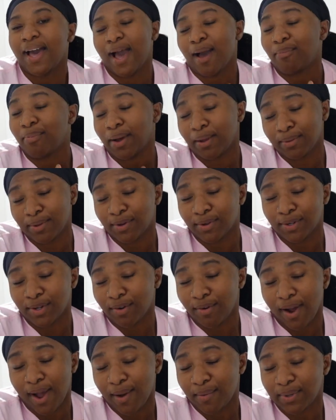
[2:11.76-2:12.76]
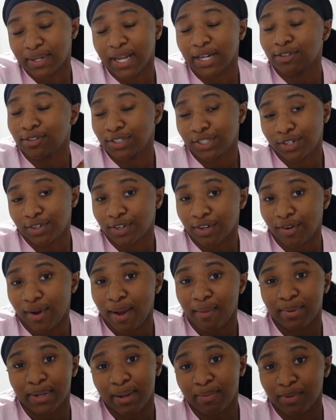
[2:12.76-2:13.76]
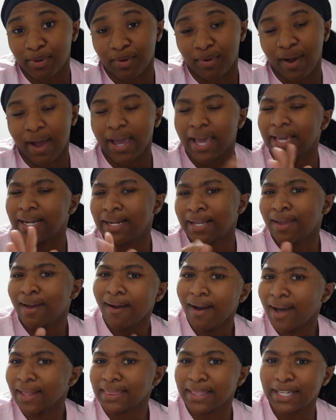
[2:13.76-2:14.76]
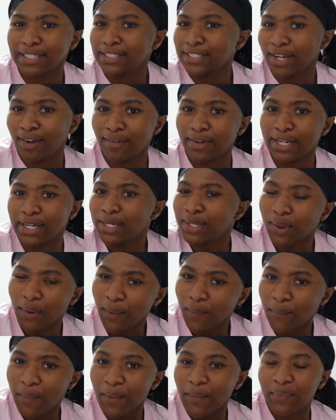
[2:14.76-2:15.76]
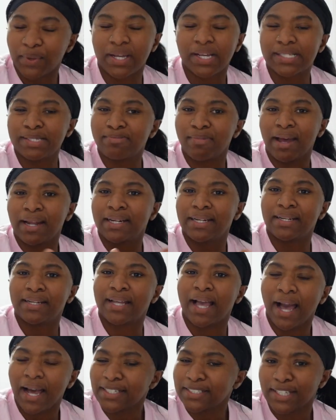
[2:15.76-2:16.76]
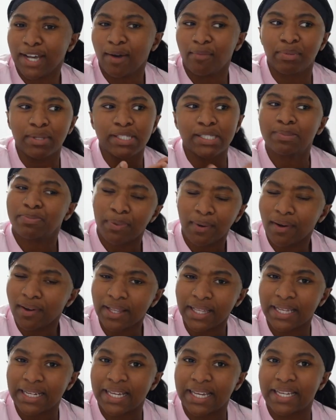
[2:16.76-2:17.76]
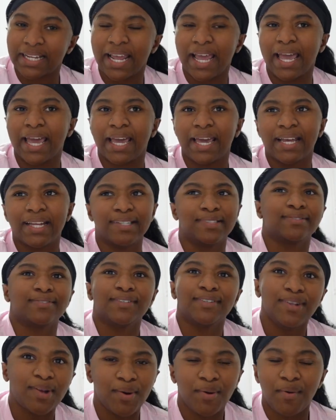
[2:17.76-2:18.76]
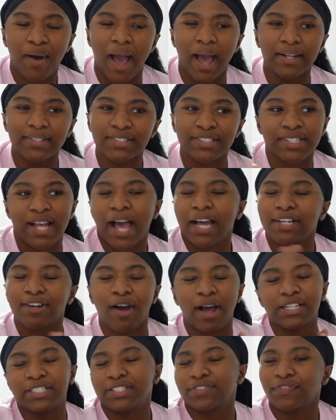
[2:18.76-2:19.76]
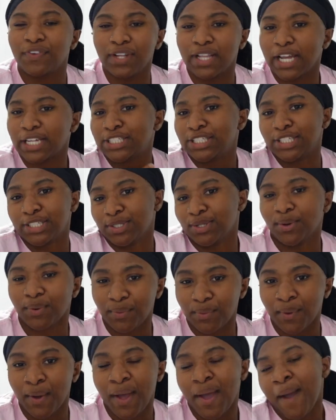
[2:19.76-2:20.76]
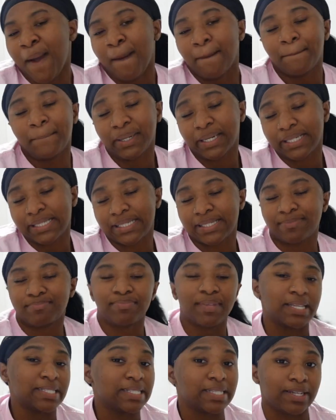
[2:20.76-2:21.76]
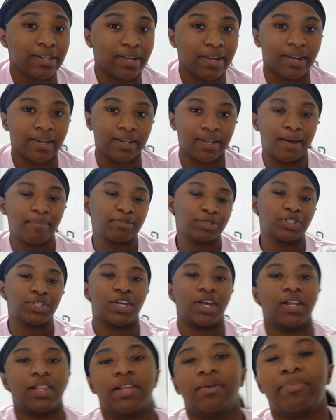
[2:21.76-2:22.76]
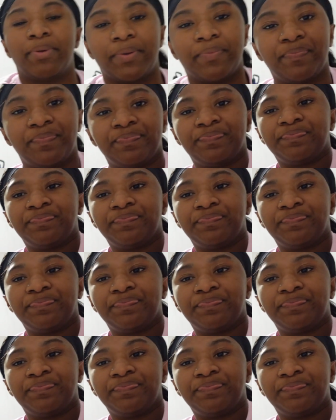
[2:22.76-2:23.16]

I'm probably gonna cry. I know she's gonna cry, but I'm gonna cry. And y'all, I think she already know what, because my godchild been spoiling it. And you know, I know, I just feel like she know. But that's neither here nor there. I'm gonna show y'all a little bit.